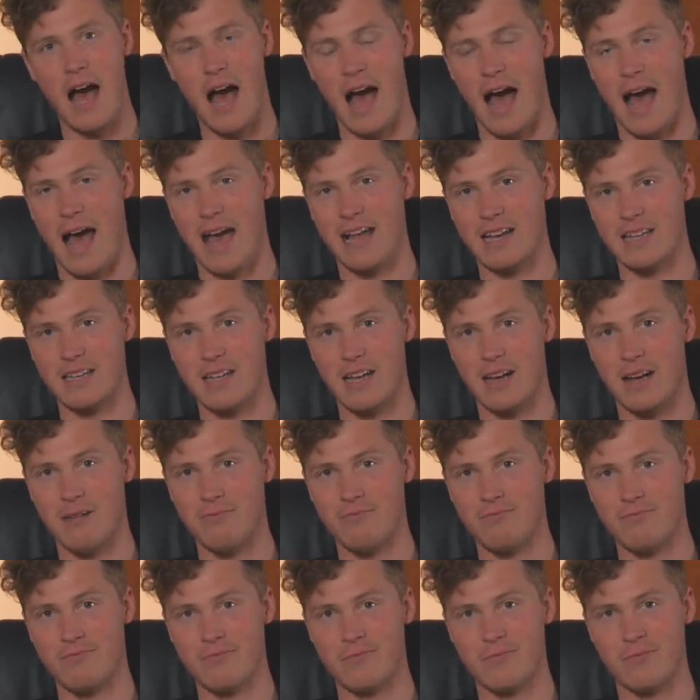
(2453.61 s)
And
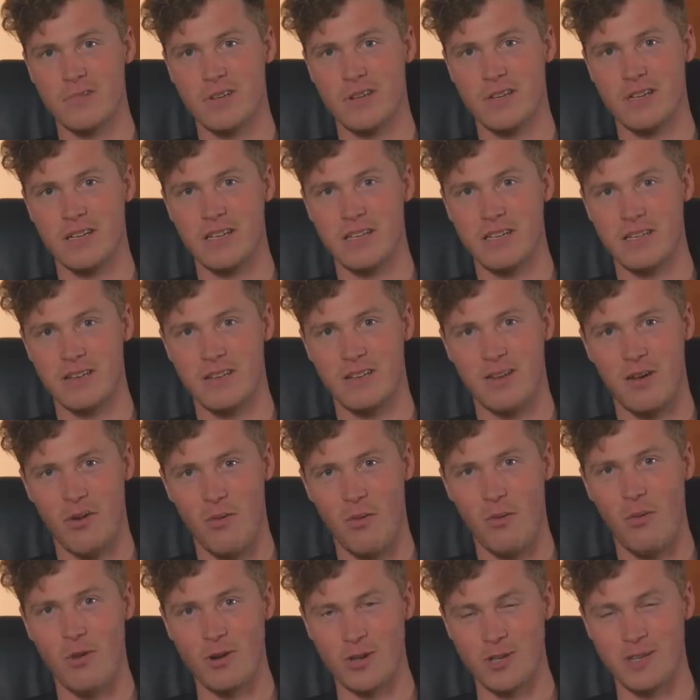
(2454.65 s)
um,
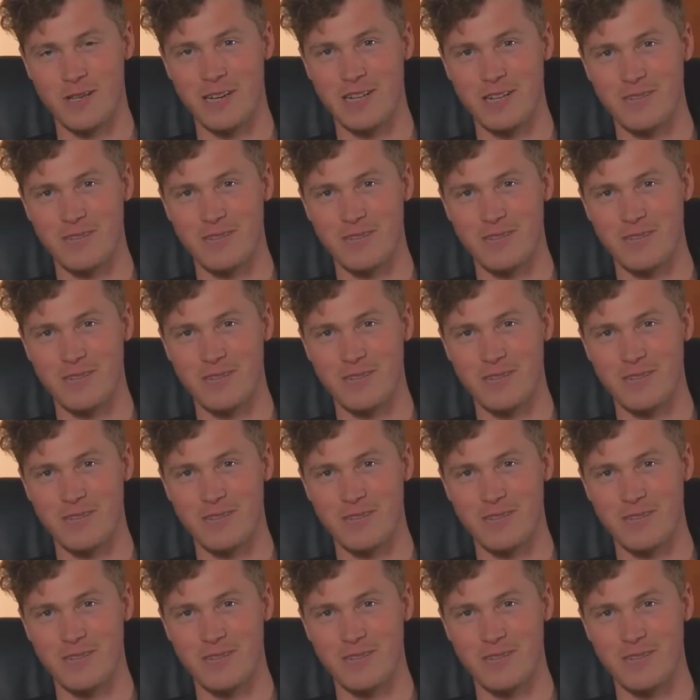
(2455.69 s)
watch the